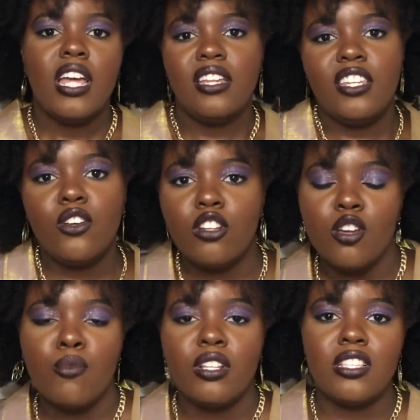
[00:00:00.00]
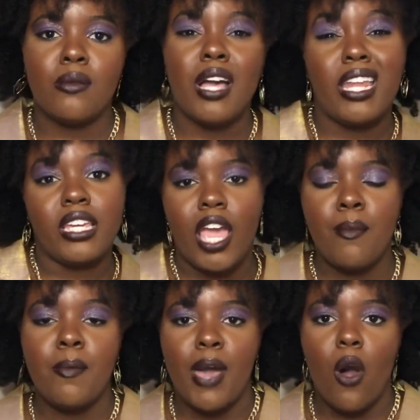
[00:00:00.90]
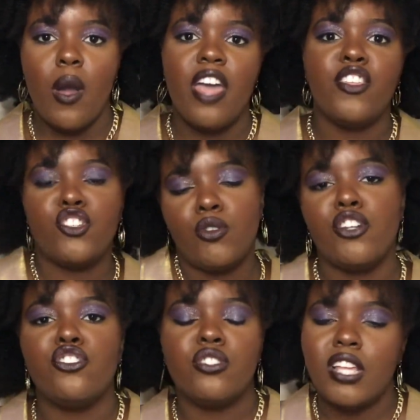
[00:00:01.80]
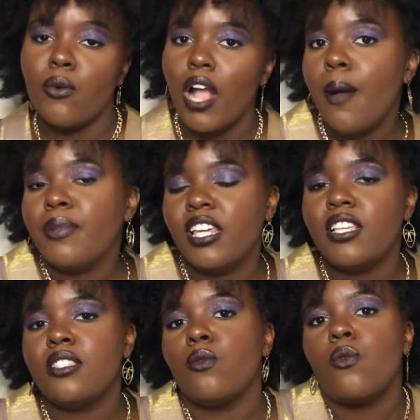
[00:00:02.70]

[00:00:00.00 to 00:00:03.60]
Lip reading: neoliberalism kind of came about and the structures that were at place